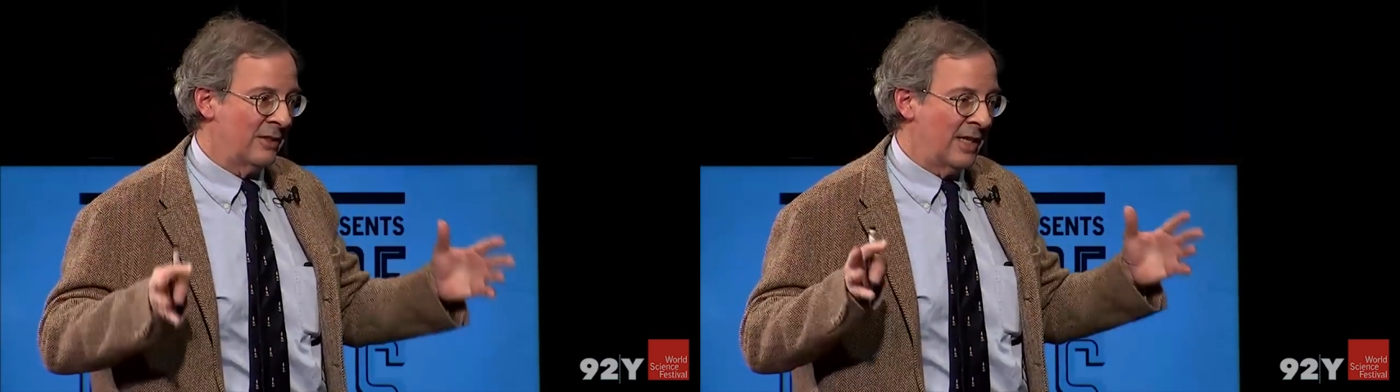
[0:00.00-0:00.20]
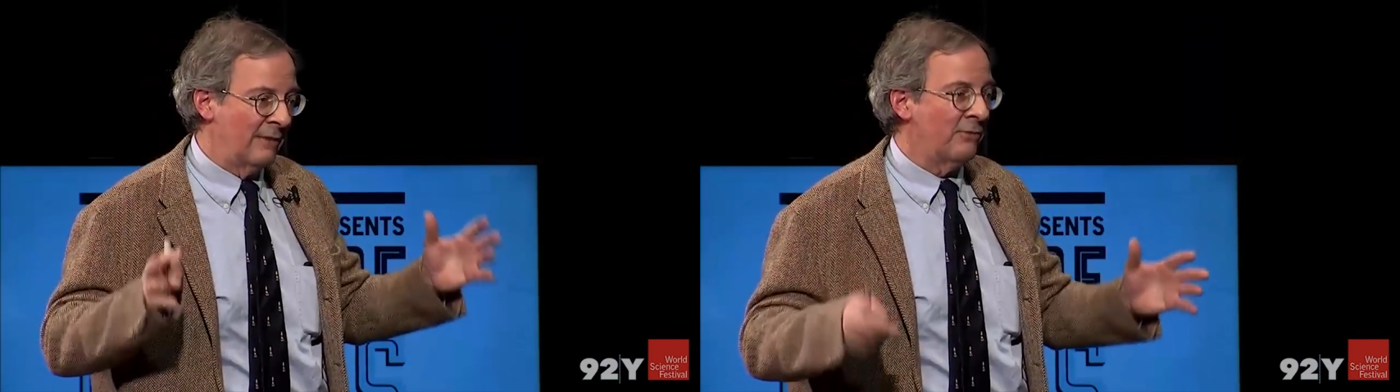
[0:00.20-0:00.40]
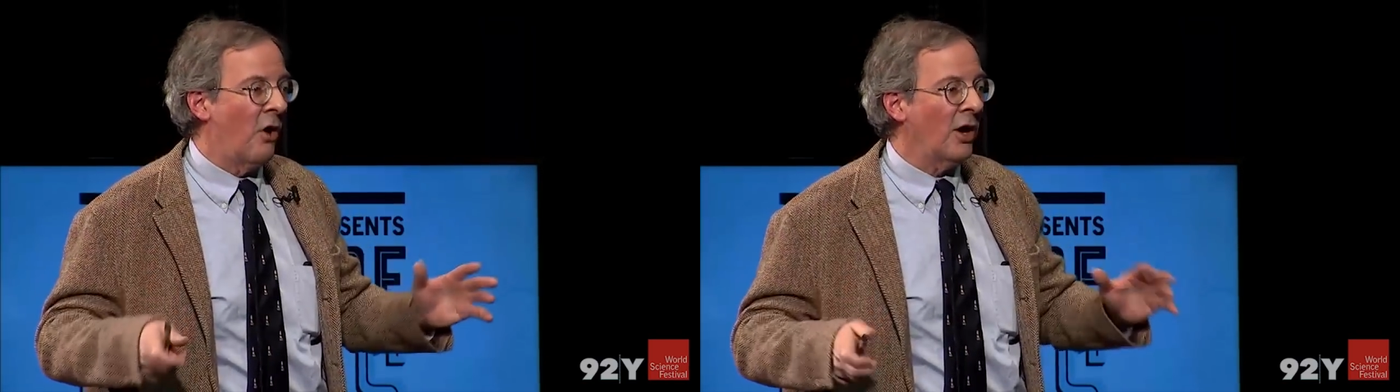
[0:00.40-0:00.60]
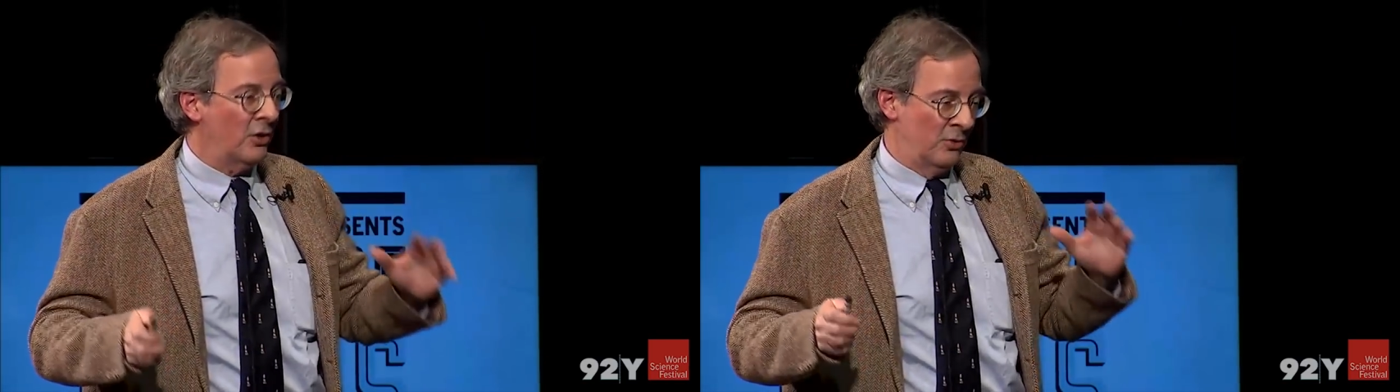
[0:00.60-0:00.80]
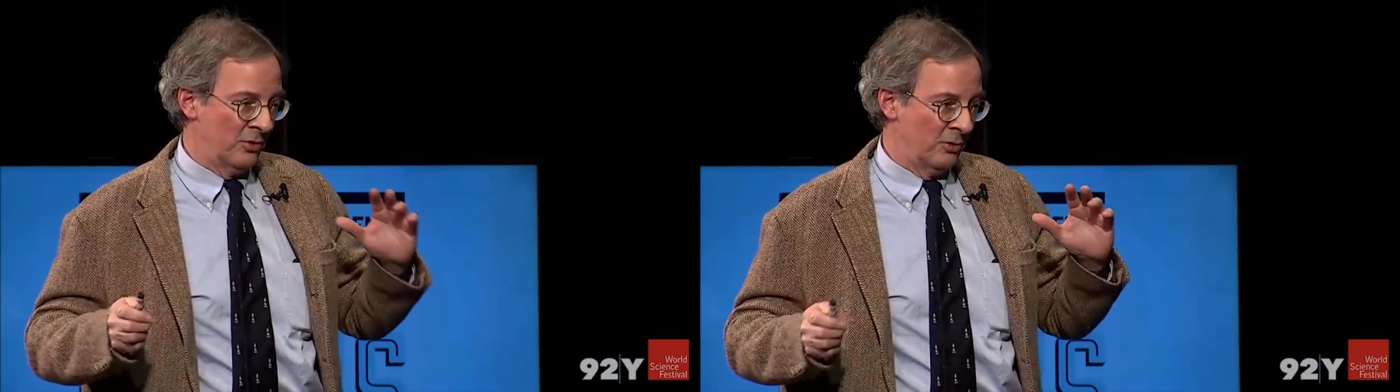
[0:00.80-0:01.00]
Dean Falk,
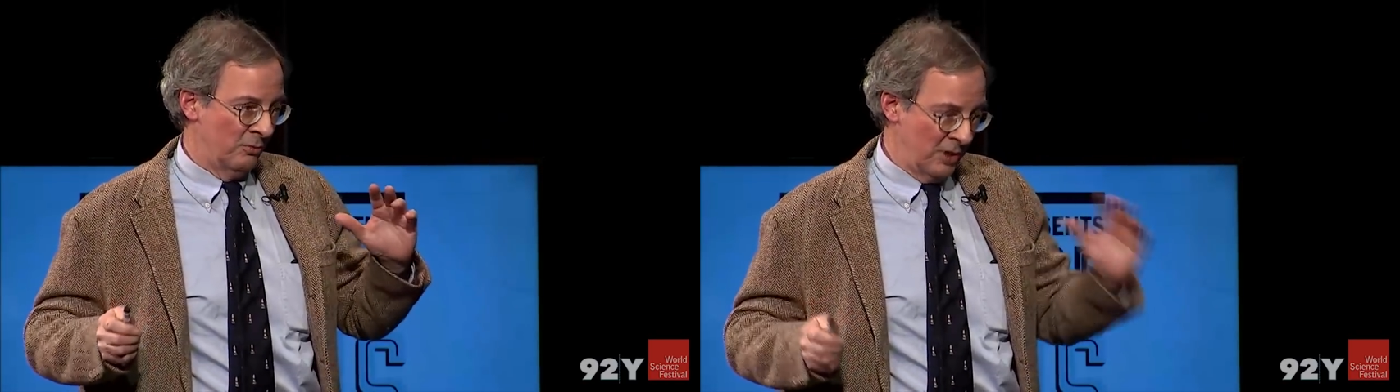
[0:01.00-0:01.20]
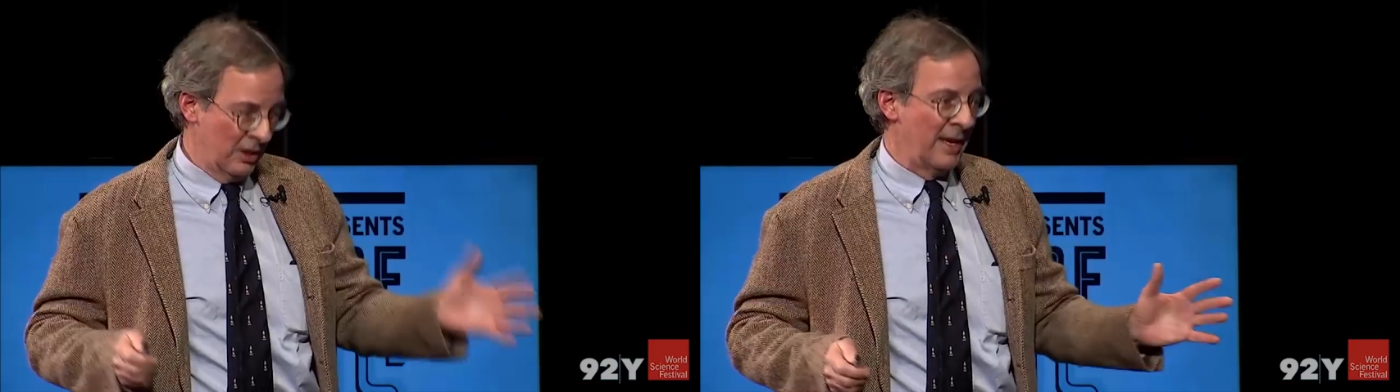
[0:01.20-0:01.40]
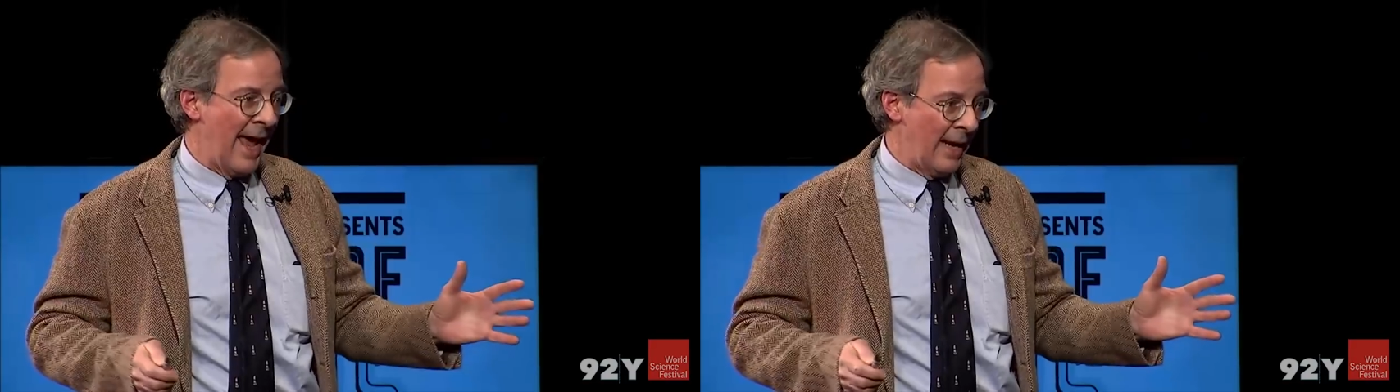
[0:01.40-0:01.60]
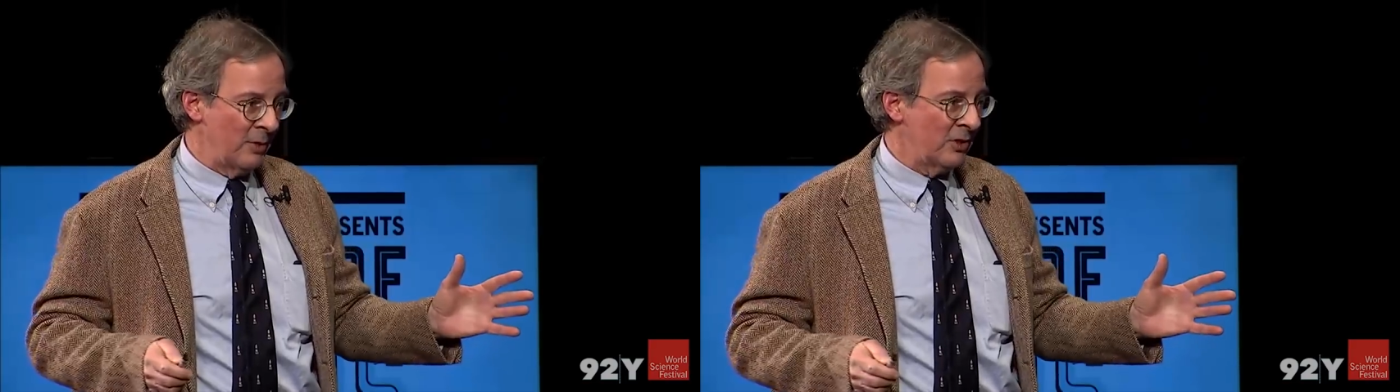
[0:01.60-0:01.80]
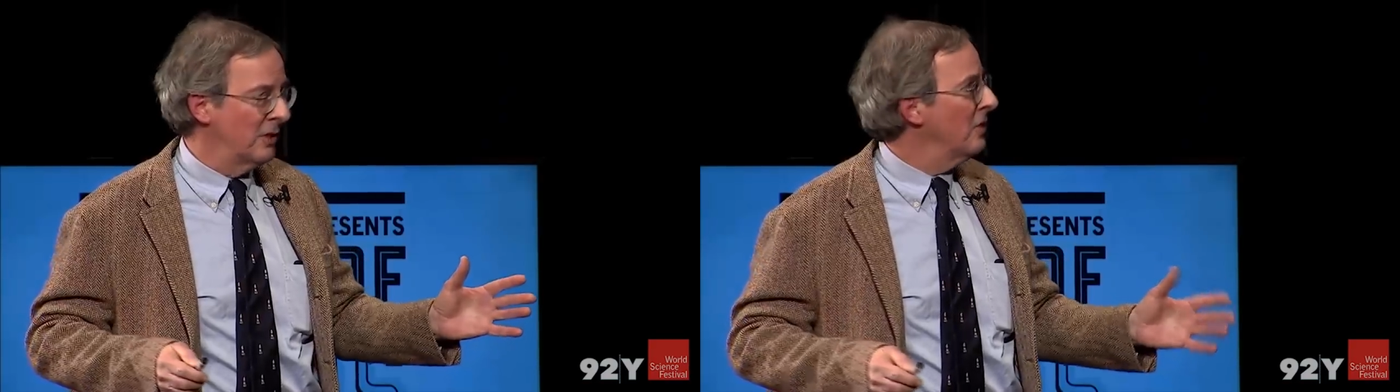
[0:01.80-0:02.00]
who's the real
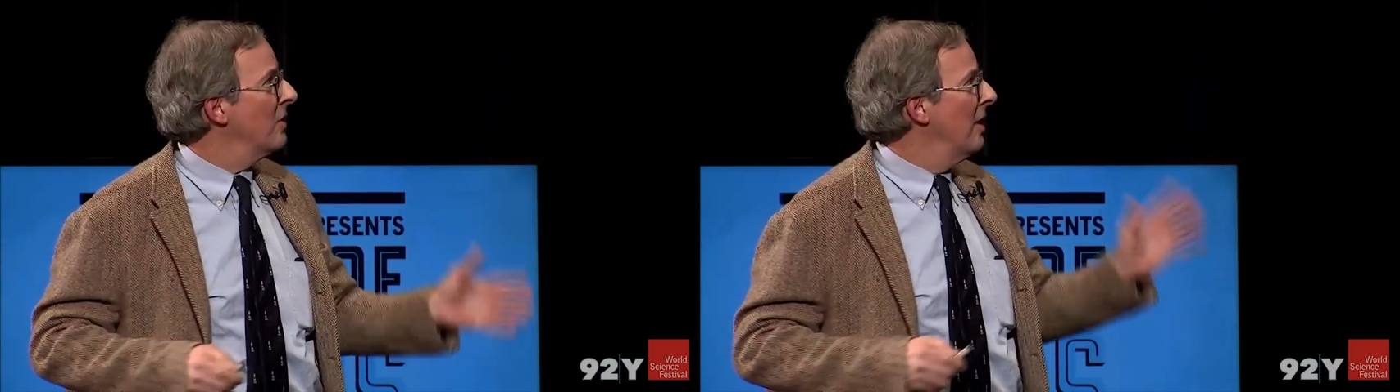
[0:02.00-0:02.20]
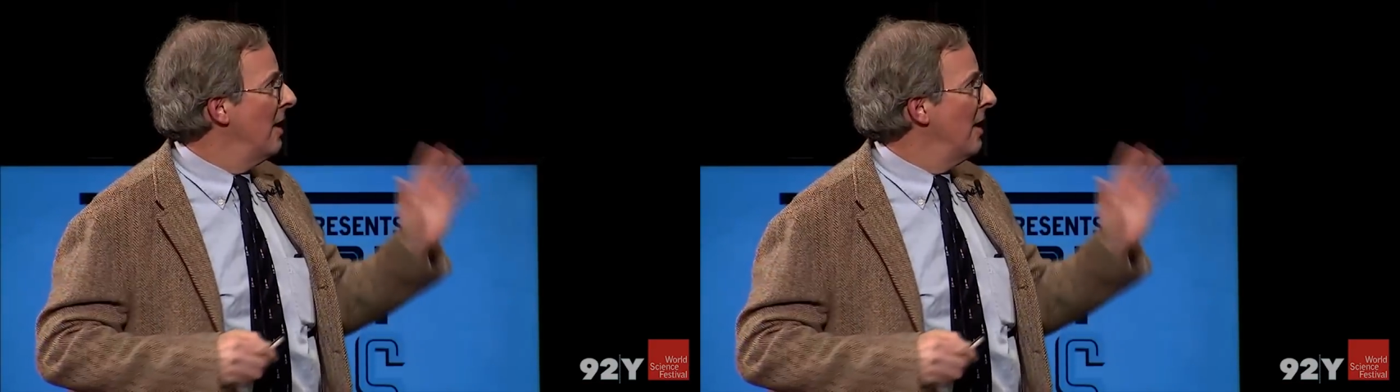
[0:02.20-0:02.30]
anatomist in this,